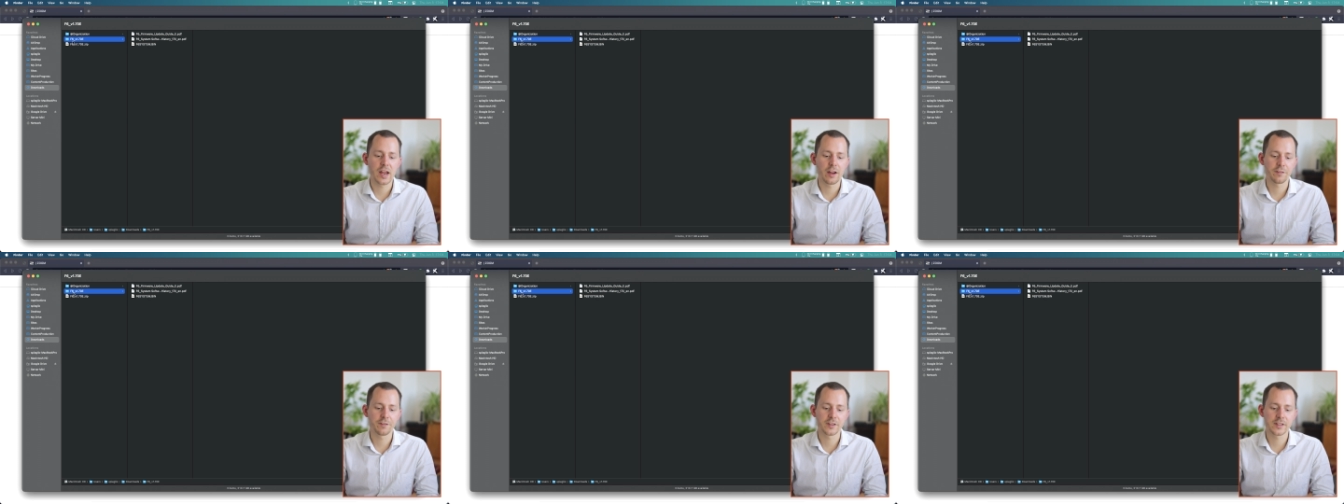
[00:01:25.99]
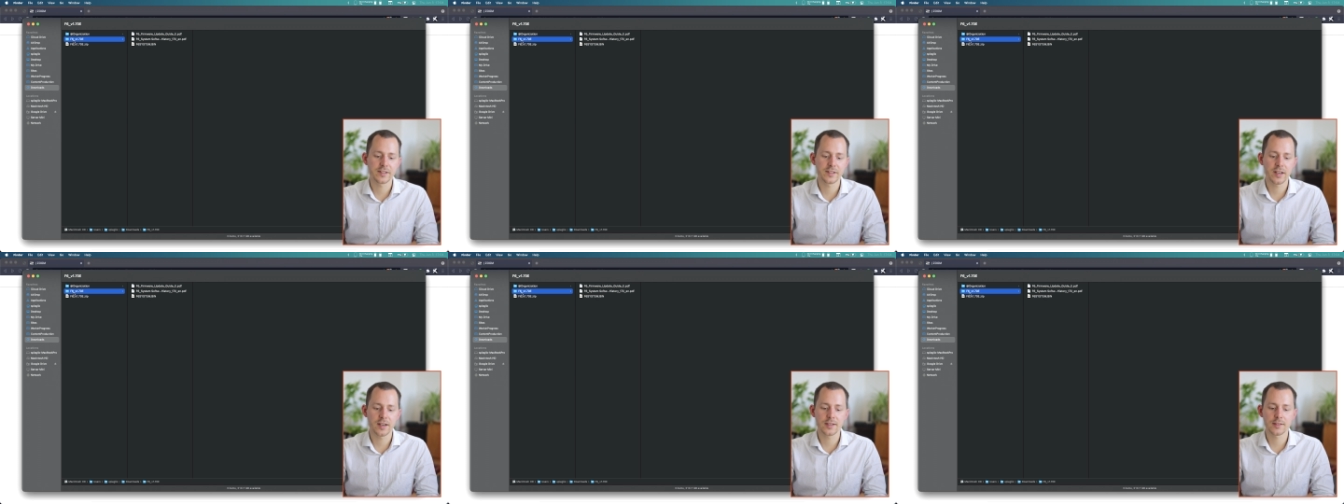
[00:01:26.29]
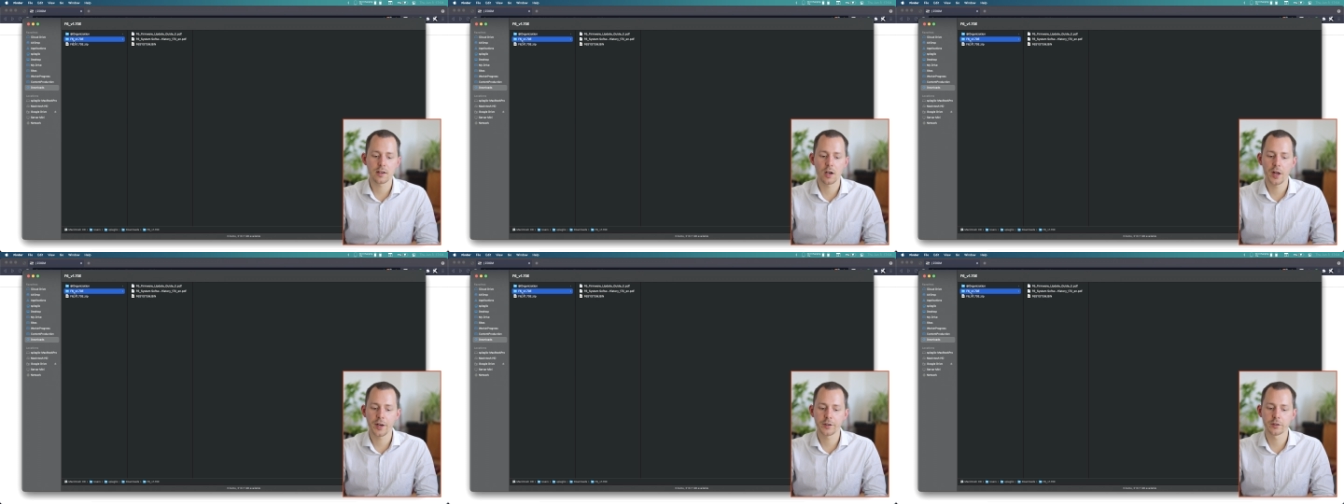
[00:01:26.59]

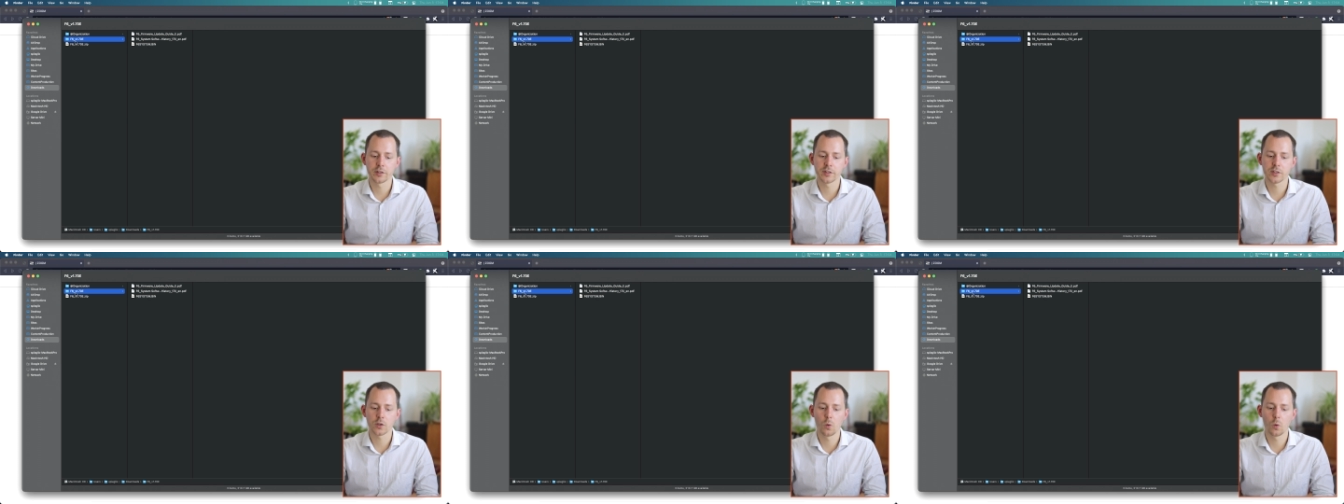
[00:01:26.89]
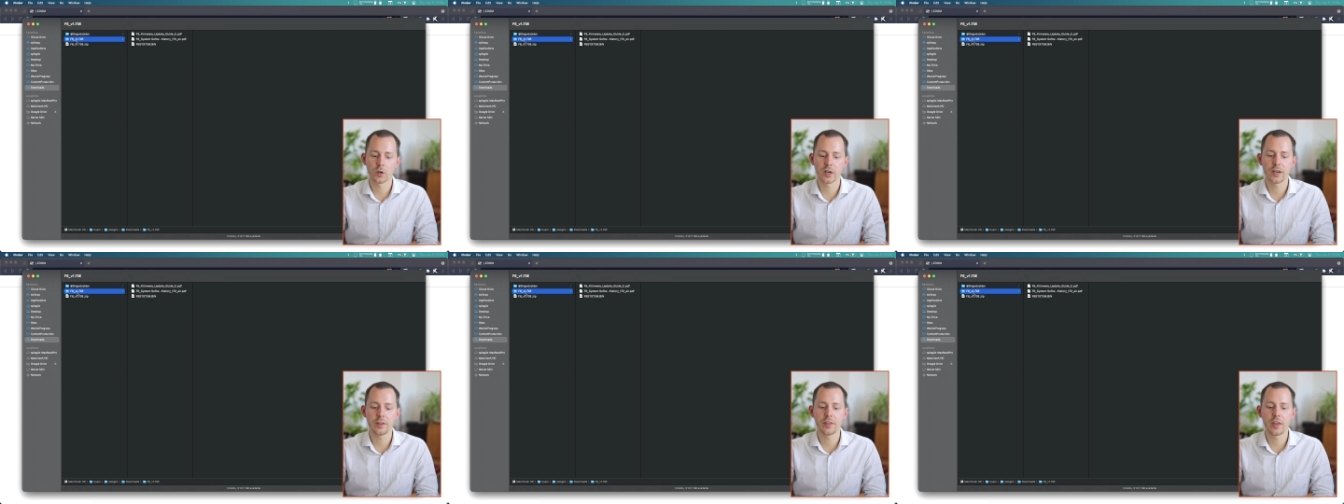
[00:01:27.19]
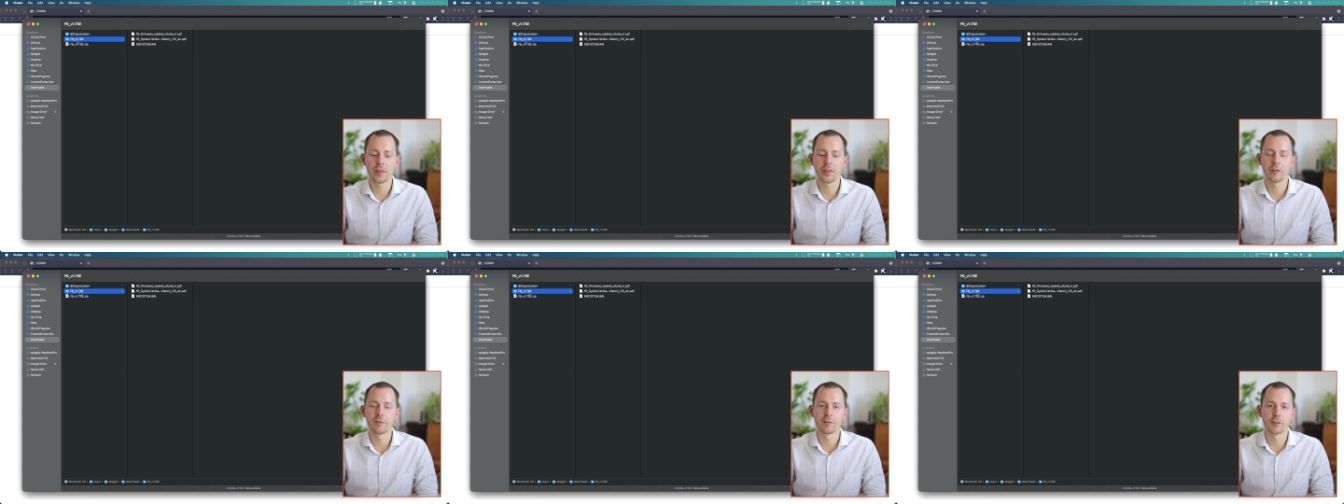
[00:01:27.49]
F6 underscore and
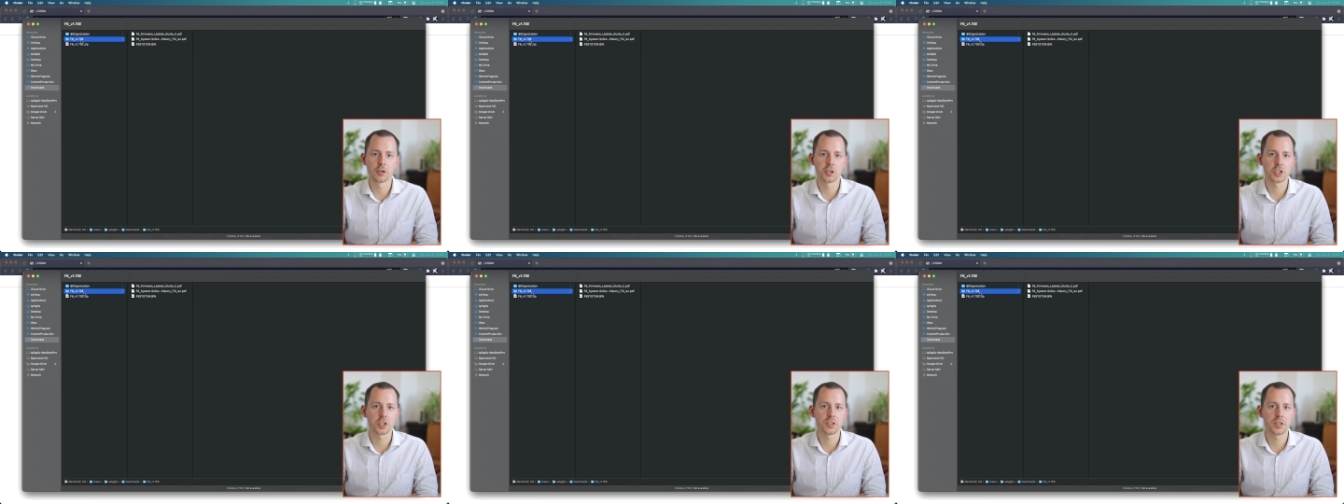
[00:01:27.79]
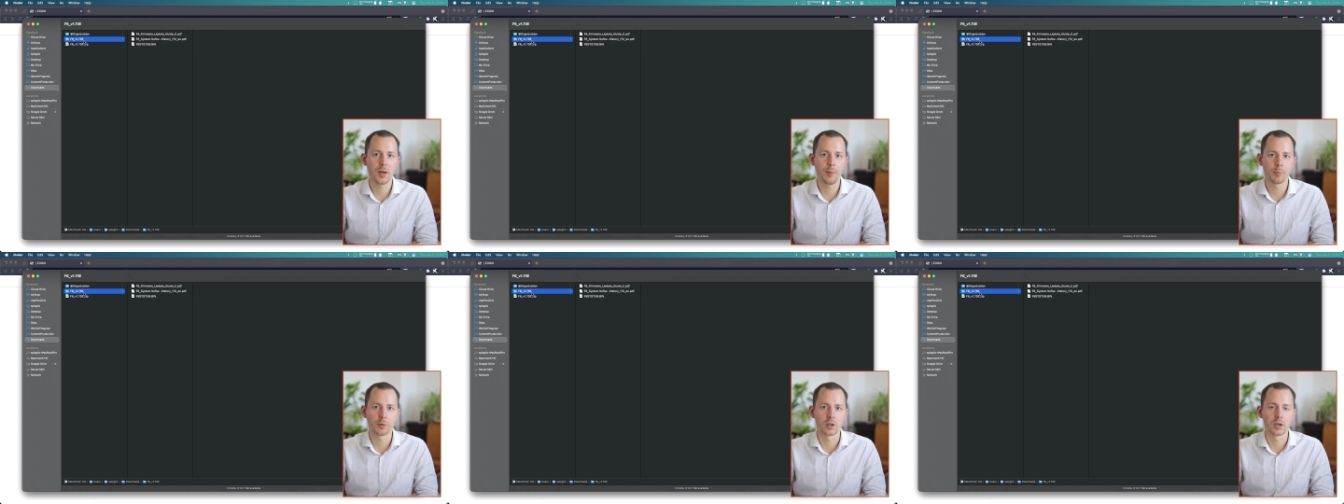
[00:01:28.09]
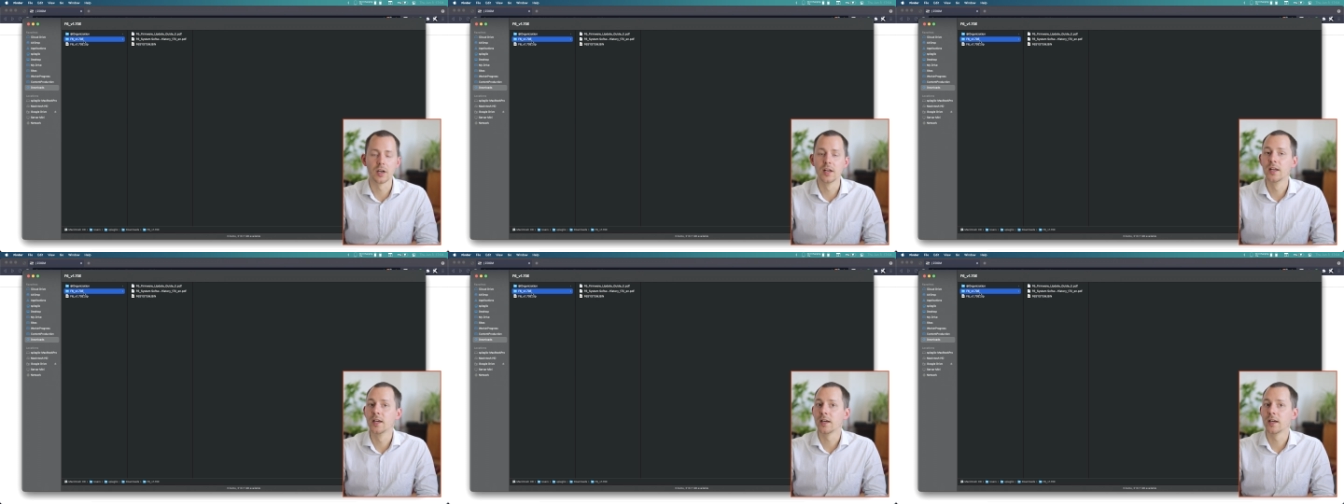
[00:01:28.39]
then the version number.